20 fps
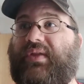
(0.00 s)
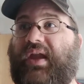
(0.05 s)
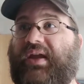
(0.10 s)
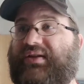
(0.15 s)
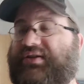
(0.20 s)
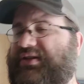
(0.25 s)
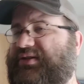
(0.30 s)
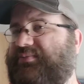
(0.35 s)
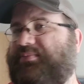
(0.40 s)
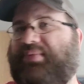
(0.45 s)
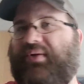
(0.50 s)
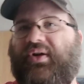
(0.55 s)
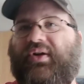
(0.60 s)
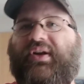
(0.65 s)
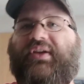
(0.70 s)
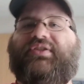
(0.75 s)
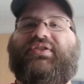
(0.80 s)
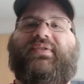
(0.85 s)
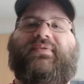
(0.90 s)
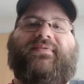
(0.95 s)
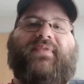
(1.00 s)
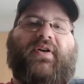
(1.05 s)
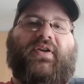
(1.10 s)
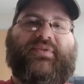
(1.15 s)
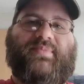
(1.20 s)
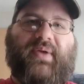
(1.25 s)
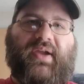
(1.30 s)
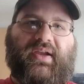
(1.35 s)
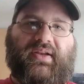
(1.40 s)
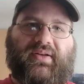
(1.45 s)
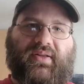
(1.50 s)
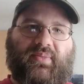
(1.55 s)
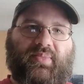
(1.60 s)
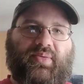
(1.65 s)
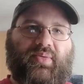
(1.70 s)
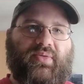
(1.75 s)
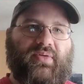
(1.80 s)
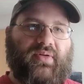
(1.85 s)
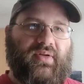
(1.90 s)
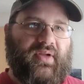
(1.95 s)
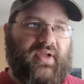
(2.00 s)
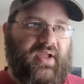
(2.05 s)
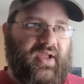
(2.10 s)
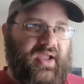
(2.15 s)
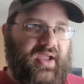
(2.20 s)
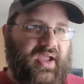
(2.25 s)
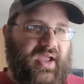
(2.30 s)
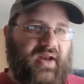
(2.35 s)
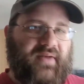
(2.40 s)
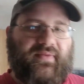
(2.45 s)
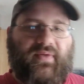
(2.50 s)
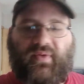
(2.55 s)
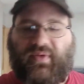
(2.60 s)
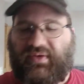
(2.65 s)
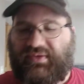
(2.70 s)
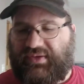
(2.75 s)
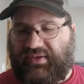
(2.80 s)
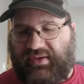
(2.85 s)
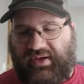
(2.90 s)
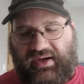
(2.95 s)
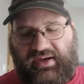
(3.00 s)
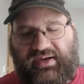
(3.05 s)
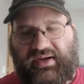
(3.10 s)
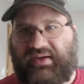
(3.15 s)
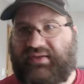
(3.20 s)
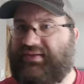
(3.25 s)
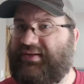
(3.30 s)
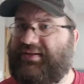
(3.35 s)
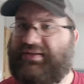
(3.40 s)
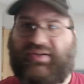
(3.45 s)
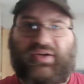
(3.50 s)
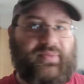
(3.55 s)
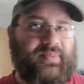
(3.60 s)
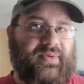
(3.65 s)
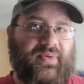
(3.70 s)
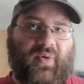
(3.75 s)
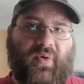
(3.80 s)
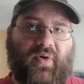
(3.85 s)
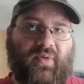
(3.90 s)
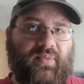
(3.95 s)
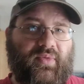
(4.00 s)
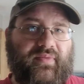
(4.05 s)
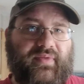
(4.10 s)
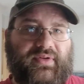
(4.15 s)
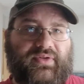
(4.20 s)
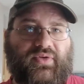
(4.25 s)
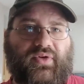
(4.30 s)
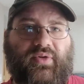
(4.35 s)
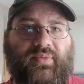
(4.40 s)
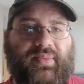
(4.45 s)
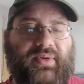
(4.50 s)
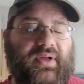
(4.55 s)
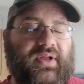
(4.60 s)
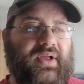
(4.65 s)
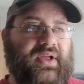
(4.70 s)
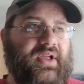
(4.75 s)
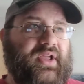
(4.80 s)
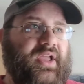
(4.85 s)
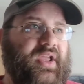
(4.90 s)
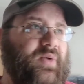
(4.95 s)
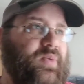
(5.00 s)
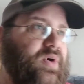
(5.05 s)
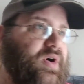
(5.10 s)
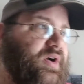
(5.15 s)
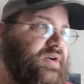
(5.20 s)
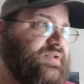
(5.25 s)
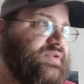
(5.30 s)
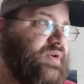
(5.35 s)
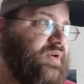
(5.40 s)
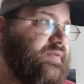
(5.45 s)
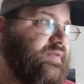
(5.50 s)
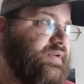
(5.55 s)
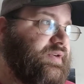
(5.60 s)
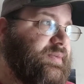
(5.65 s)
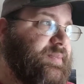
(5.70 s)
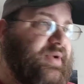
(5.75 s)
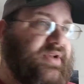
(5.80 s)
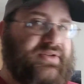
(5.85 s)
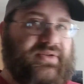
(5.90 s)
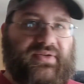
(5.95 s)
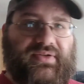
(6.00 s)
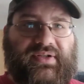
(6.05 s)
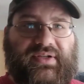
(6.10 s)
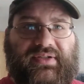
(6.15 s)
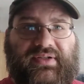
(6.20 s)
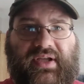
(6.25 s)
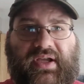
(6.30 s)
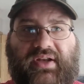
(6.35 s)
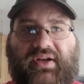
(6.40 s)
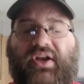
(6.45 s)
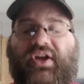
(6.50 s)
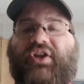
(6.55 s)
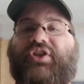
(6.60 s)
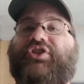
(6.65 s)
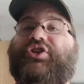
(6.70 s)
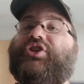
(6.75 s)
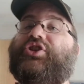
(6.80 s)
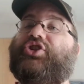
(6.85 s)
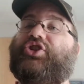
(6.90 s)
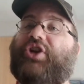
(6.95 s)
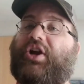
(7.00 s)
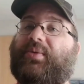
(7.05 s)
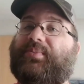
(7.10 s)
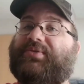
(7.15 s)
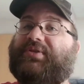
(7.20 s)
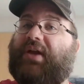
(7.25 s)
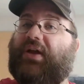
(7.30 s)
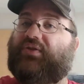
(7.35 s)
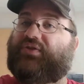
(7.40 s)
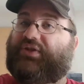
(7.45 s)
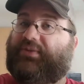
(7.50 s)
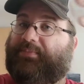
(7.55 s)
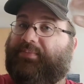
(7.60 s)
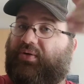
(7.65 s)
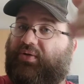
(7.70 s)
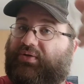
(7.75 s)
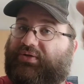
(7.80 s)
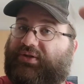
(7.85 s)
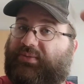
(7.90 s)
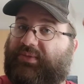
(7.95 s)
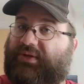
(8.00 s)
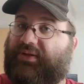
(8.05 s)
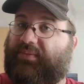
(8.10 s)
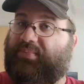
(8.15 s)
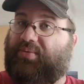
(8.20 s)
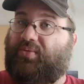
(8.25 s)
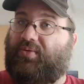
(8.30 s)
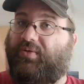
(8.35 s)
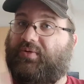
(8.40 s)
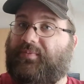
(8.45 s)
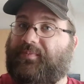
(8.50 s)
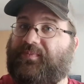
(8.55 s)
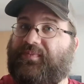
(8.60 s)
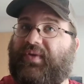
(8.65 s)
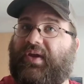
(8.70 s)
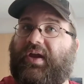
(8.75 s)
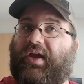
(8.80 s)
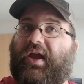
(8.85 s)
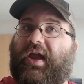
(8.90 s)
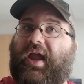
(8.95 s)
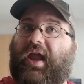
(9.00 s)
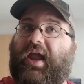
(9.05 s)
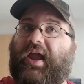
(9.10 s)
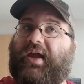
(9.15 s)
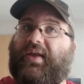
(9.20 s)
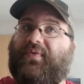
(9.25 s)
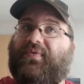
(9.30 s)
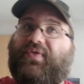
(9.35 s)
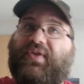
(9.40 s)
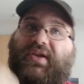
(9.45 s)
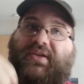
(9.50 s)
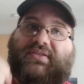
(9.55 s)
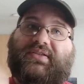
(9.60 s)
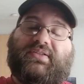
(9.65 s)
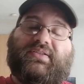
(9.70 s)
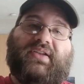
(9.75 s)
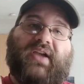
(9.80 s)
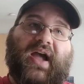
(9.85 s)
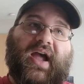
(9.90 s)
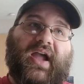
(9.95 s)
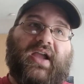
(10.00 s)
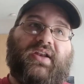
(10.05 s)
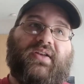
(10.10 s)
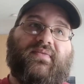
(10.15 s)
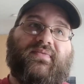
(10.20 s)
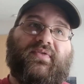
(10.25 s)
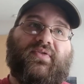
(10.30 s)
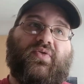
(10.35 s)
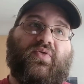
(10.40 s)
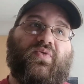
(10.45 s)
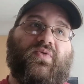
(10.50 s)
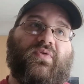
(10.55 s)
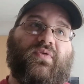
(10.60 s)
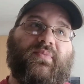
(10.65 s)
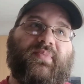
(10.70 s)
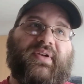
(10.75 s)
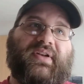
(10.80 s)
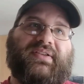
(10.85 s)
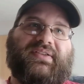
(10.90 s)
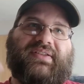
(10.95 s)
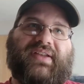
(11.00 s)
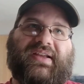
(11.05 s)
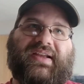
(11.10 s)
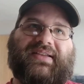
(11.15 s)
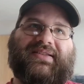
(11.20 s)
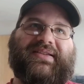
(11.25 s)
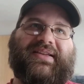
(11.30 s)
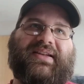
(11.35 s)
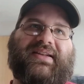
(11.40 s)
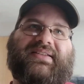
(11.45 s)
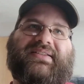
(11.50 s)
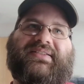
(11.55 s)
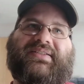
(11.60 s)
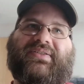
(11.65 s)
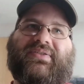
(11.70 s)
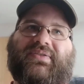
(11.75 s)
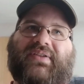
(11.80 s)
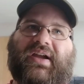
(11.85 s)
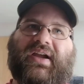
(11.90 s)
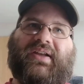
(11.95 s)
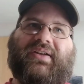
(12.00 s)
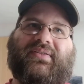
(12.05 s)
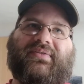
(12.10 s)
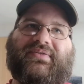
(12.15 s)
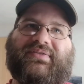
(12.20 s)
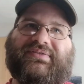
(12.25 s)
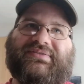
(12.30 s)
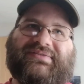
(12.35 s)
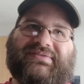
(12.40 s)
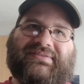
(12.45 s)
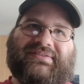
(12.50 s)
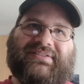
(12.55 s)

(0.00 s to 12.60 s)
and she's burning. She falls back into the pool. And of course he does the stupid horror movie trope. He walks over to make sure she's dead. She jumps out and she pulls him in the pool. And this is kind of cool, but it's, like I said, it's still kind of